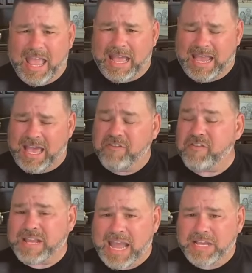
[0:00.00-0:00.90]
and
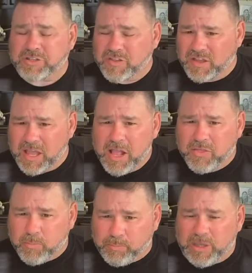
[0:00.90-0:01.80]
edification, the,
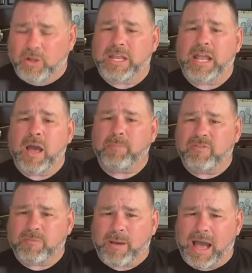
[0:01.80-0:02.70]
the building up
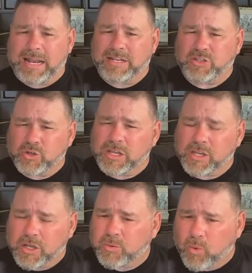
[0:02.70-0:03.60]
of the body,
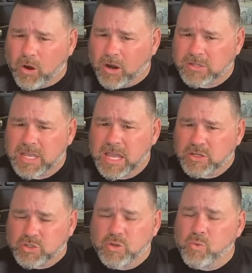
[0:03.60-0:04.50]
doing good works
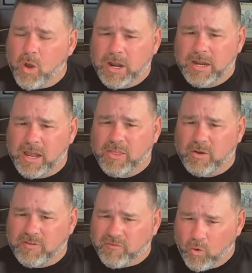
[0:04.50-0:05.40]
to one
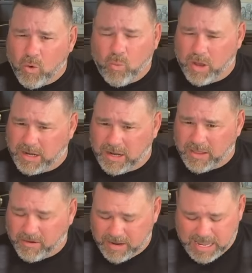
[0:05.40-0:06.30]
another and for one
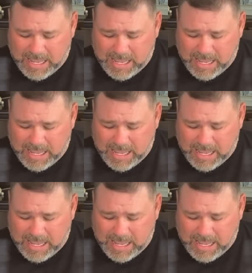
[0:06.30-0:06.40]
another.